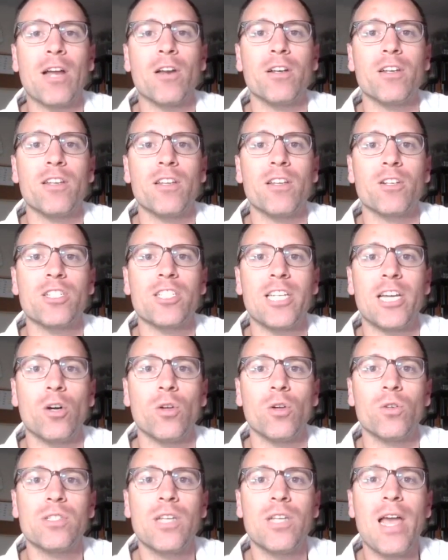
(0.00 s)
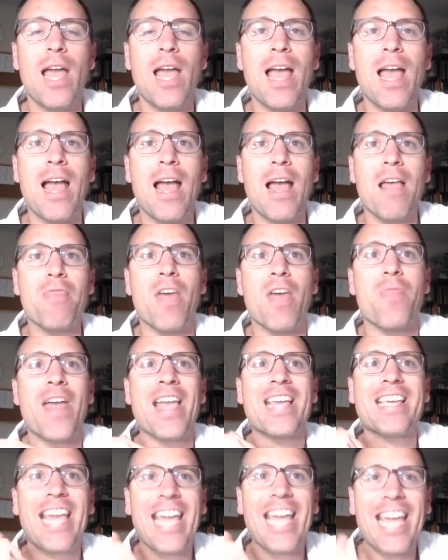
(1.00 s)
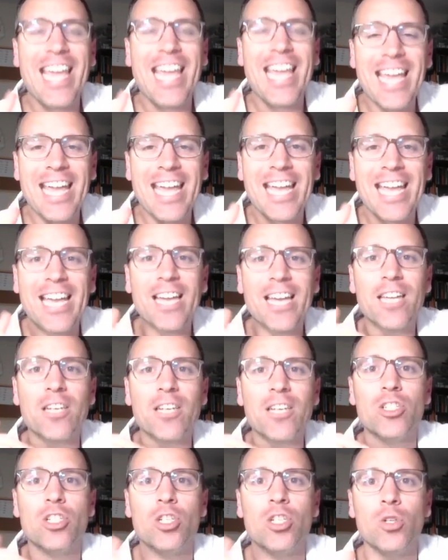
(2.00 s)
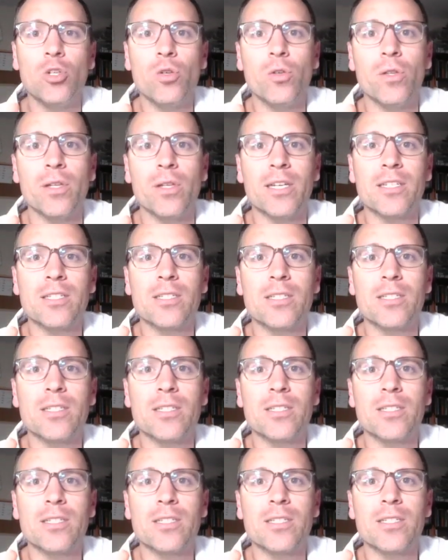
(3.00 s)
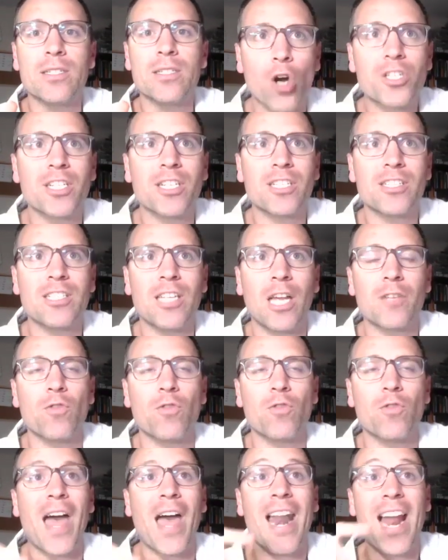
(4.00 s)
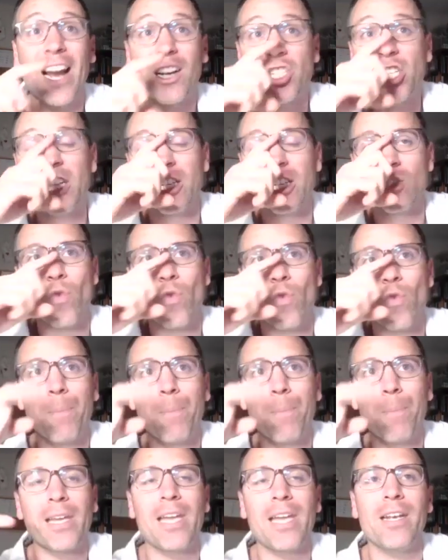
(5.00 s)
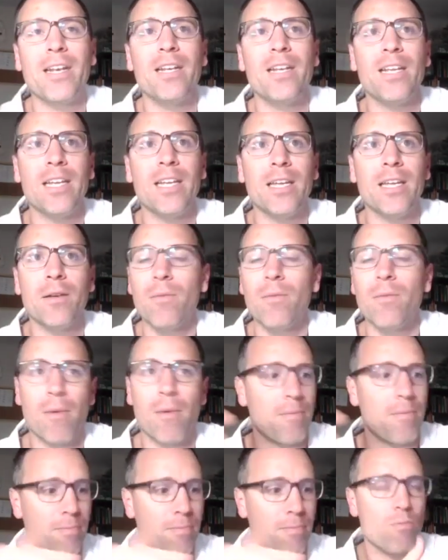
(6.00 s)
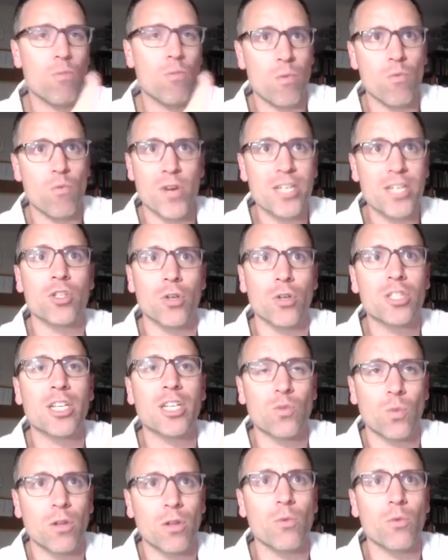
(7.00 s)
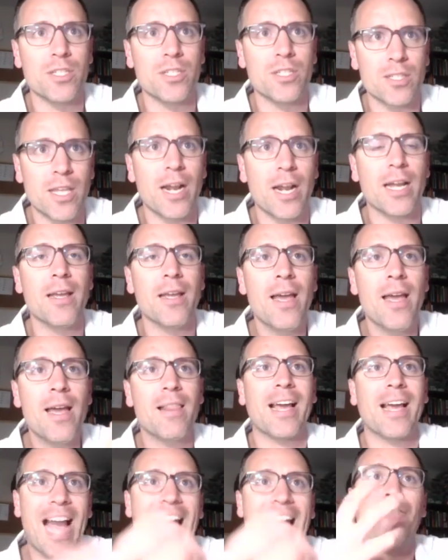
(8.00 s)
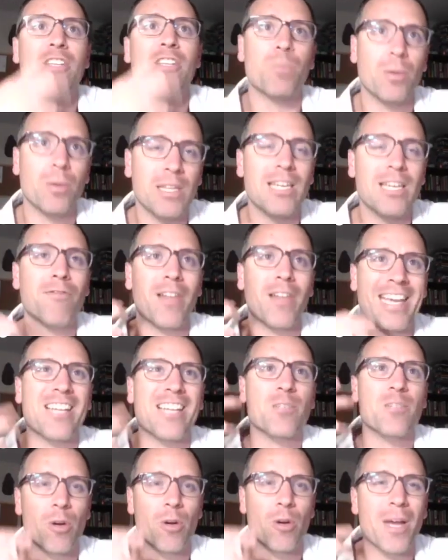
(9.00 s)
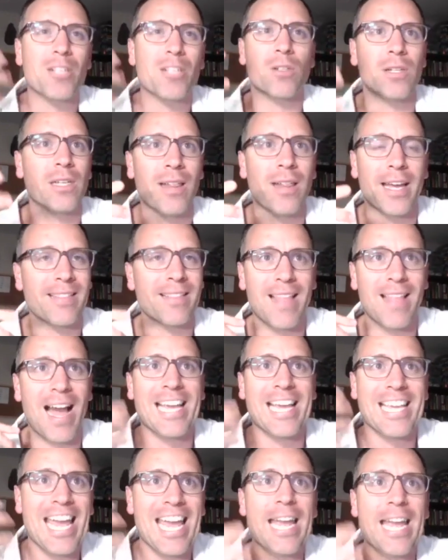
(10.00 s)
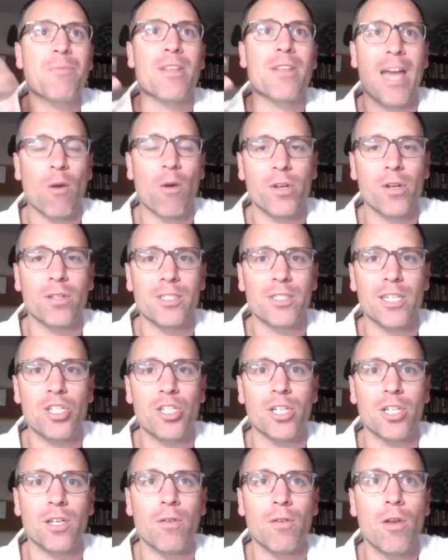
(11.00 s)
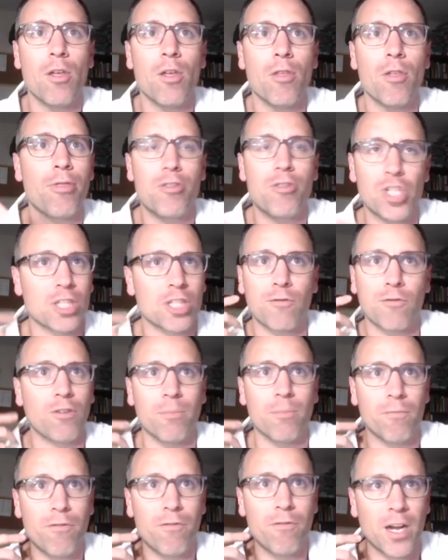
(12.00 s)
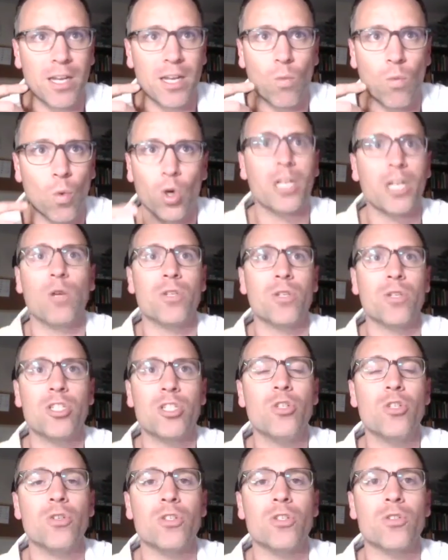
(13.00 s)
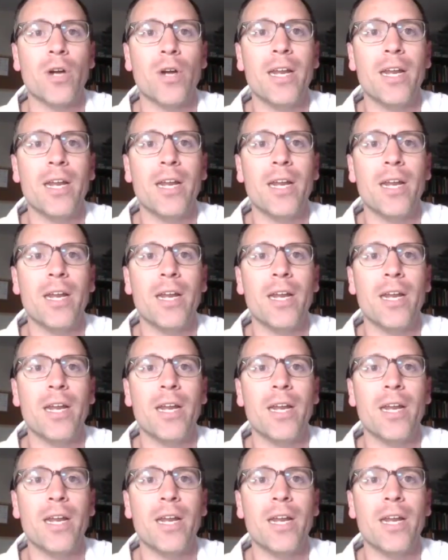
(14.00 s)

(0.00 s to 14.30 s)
into their cells that they can do this, that they are successful. And that actually is replicated in research. That's one of the reasons that I have this belief, like, experimentally, like, I came to that realization just from fucking working with students, right?